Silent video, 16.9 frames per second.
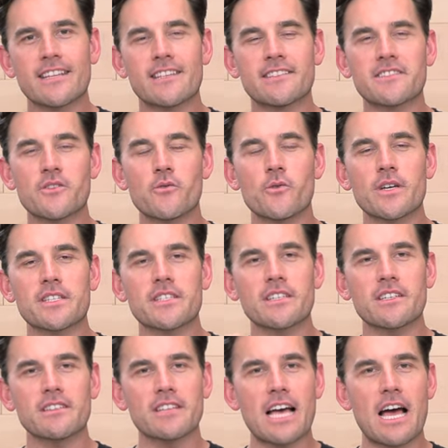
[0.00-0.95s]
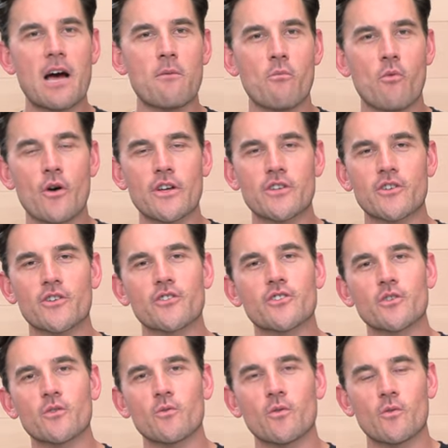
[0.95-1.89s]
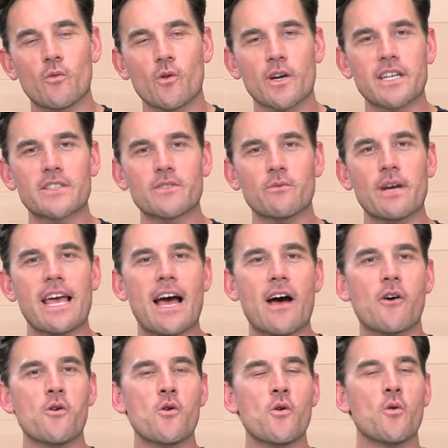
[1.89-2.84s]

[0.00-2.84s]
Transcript: that's going to allow moisture to work its way out